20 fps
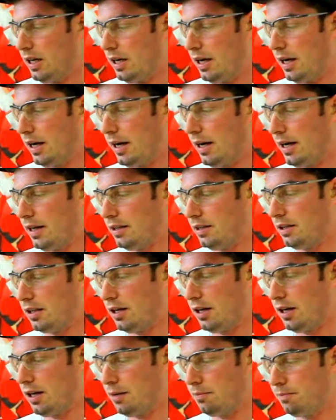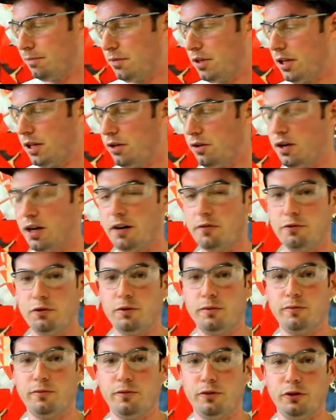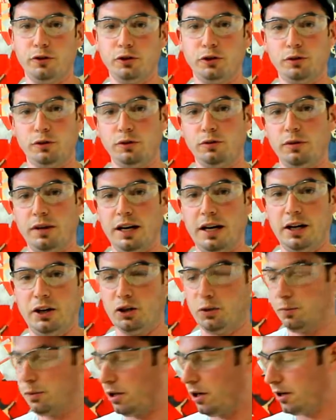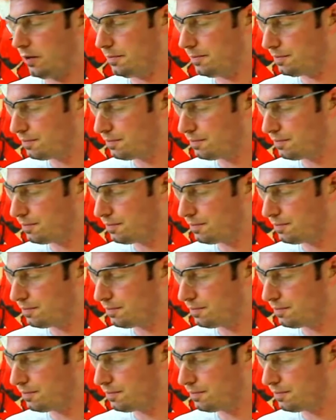and then you'd have room for your screw and your plug.